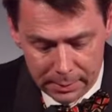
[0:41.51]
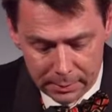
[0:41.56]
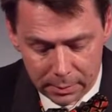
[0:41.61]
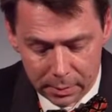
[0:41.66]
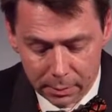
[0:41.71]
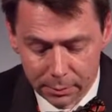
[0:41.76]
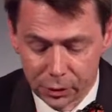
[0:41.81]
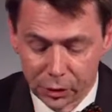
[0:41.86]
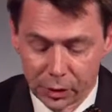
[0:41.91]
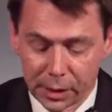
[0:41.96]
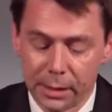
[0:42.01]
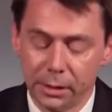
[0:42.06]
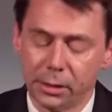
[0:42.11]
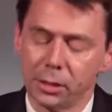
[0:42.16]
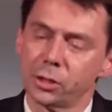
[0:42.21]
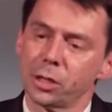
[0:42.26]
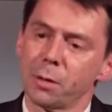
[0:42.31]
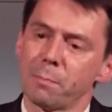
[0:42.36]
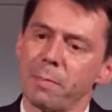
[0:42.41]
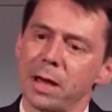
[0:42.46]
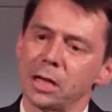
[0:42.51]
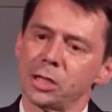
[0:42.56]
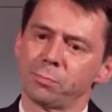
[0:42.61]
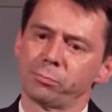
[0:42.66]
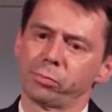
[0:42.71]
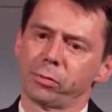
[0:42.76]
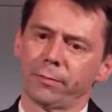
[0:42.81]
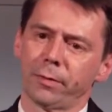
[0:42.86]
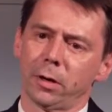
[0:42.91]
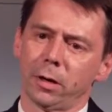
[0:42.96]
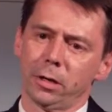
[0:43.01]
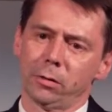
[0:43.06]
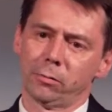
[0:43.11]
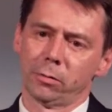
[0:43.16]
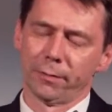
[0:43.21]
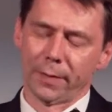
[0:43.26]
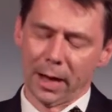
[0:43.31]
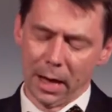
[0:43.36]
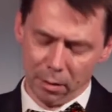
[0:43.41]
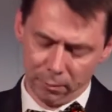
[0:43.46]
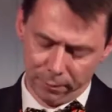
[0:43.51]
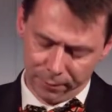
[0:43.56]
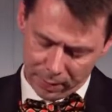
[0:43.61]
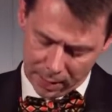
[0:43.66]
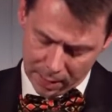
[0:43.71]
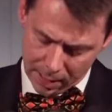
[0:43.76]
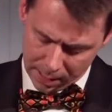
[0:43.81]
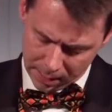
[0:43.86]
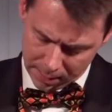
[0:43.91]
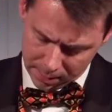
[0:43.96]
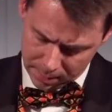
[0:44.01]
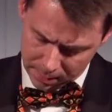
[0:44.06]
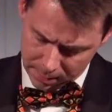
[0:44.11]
that the state is the best provider of healthcare,